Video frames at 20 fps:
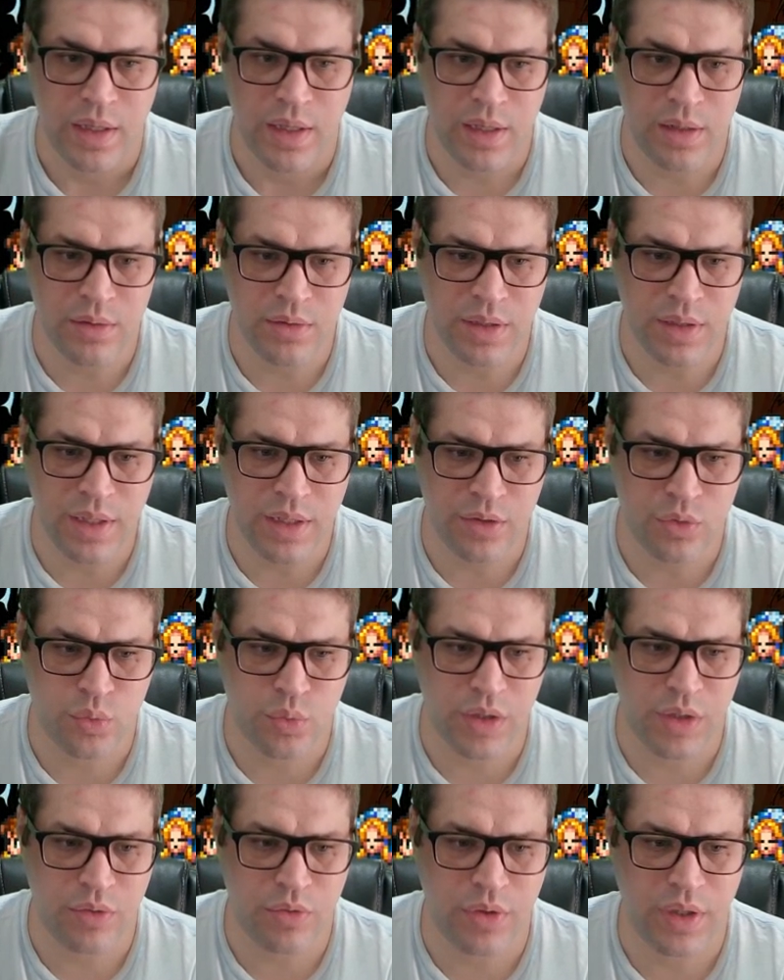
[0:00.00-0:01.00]
And on the
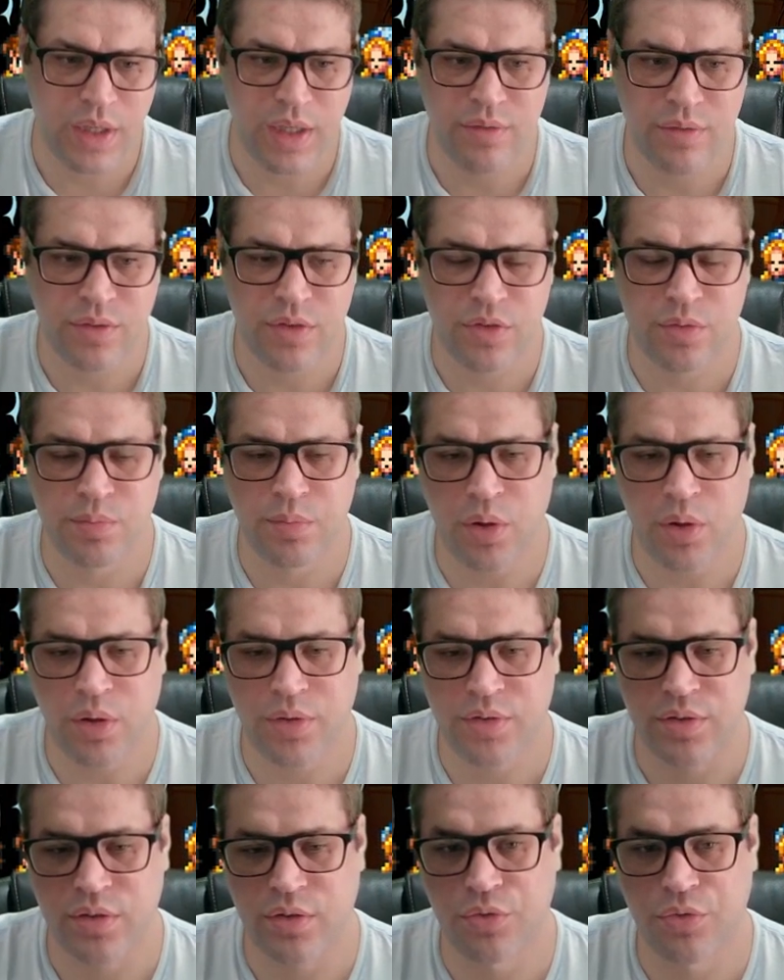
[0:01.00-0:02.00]
last wave, we have these
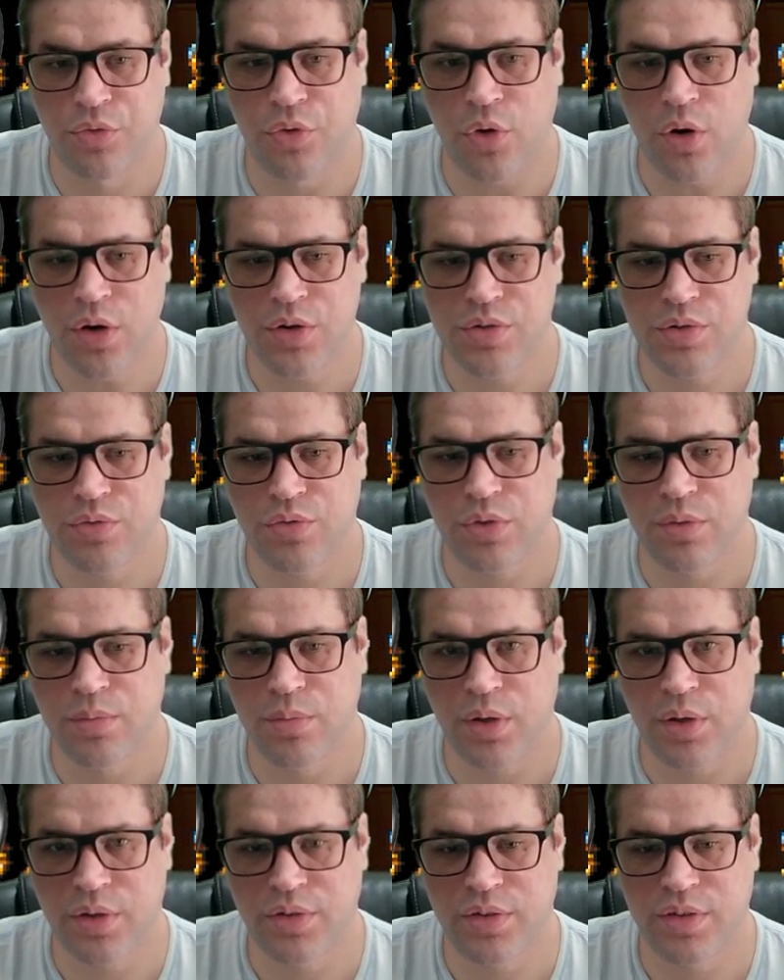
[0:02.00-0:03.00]
bosses, four
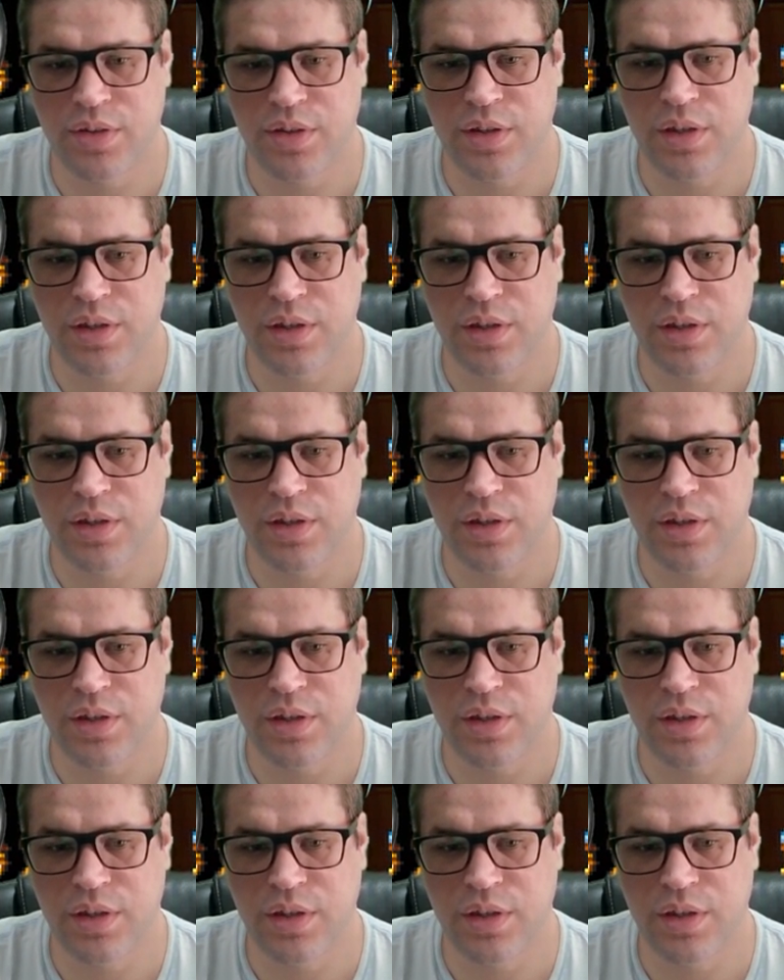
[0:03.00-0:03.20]
different bosses,